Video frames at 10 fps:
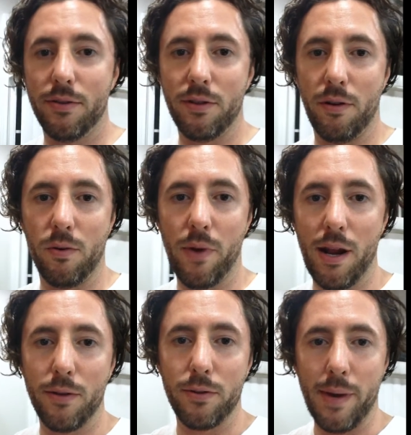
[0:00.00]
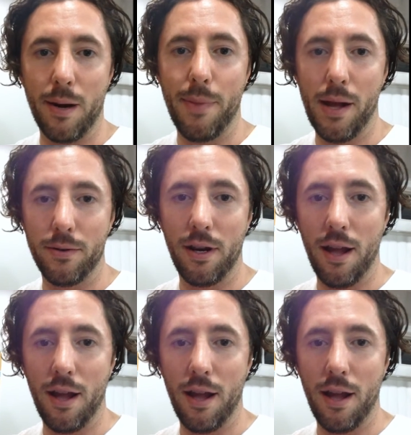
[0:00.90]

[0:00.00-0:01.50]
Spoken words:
So you want to weigh it out to about 1.5